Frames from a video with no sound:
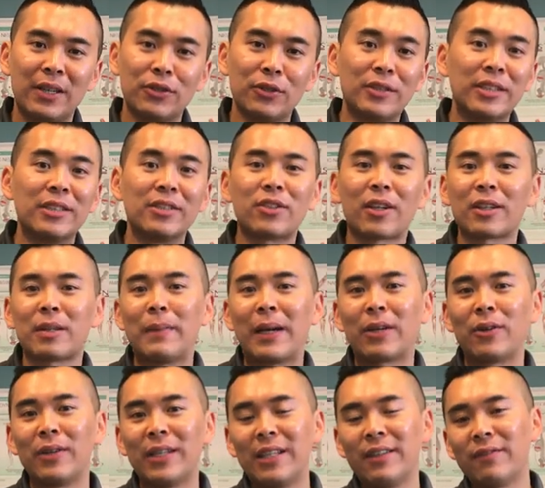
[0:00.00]
So this is Dr.
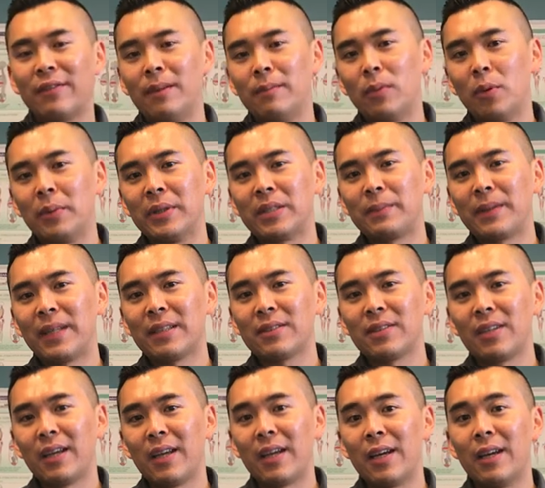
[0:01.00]
Michael Li from Mobility
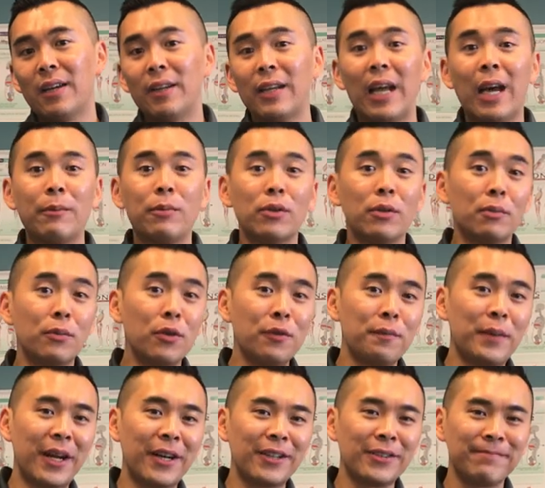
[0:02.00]
Plus, here to help you to
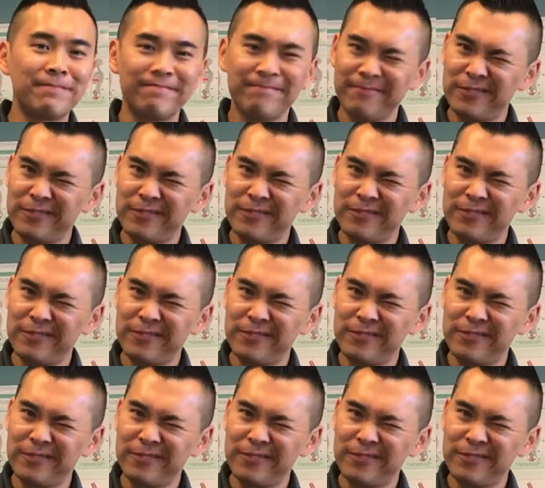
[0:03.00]
move better,